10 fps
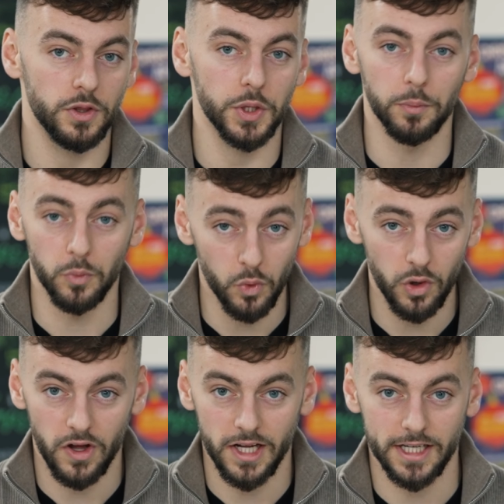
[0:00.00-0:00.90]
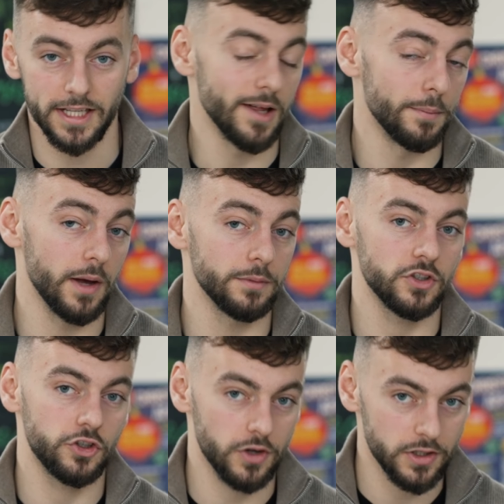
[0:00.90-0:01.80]
the more likely they'll be able to
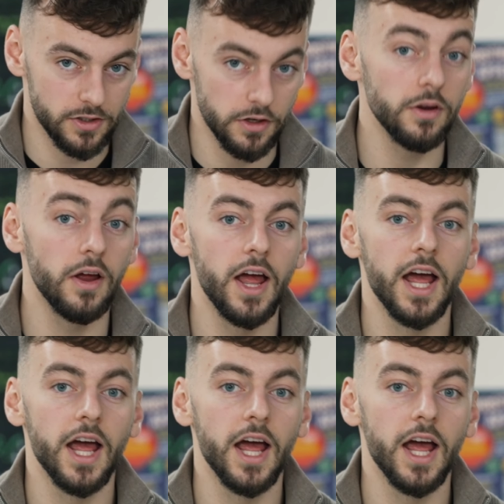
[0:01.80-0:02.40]
trust you,